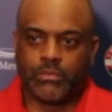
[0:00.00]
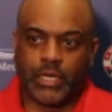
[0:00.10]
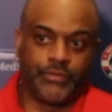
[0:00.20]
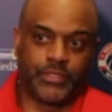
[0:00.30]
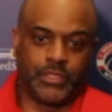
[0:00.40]

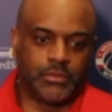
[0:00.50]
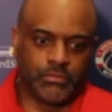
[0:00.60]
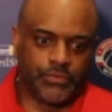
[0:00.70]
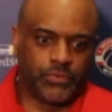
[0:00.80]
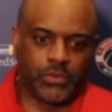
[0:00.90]
I've seen it
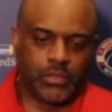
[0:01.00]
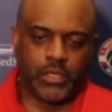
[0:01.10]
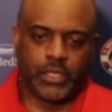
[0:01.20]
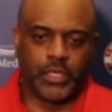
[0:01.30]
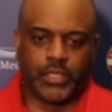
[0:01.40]
before.
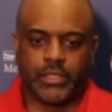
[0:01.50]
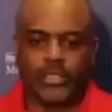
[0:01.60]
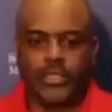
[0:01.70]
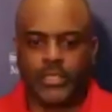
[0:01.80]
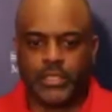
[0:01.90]

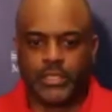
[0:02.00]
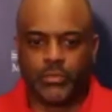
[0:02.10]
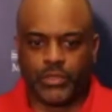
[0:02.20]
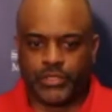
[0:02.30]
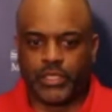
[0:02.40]

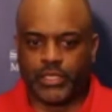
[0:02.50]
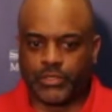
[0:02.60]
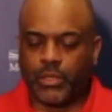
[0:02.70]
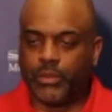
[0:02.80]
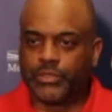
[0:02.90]
Once he gets
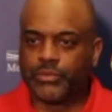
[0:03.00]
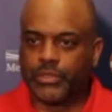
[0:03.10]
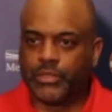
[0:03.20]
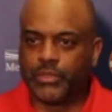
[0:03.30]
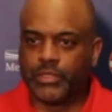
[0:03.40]
going, it's
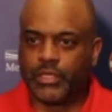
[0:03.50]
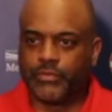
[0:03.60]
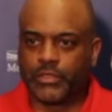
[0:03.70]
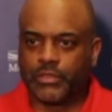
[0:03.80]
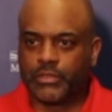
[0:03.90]
really tough to,
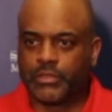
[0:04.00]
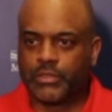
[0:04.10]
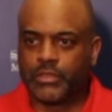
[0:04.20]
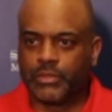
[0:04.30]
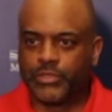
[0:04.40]

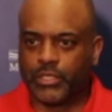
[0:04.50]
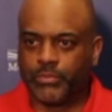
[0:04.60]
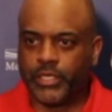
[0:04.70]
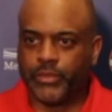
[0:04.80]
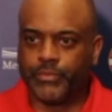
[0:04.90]
you know, shut him
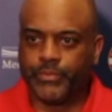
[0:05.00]
down.